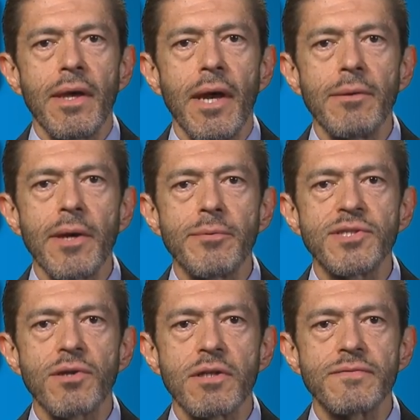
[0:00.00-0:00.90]
Earlier
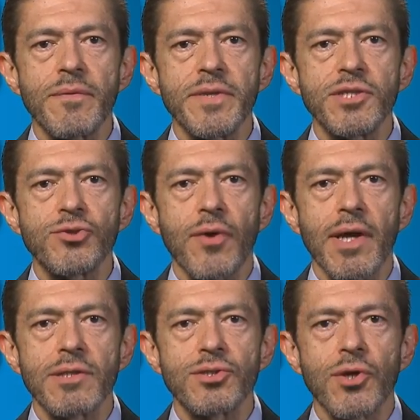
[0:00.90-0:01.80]
results from this
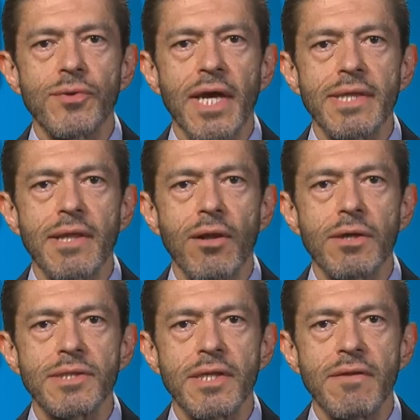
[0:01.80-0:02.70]
trial show that
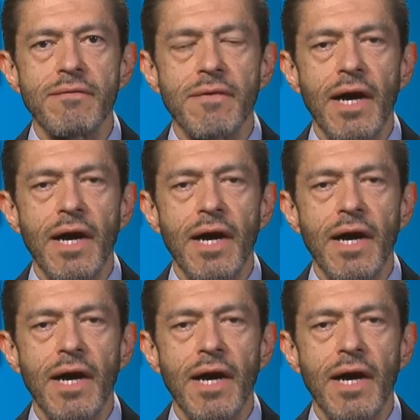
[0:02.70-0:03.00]
nilotinib,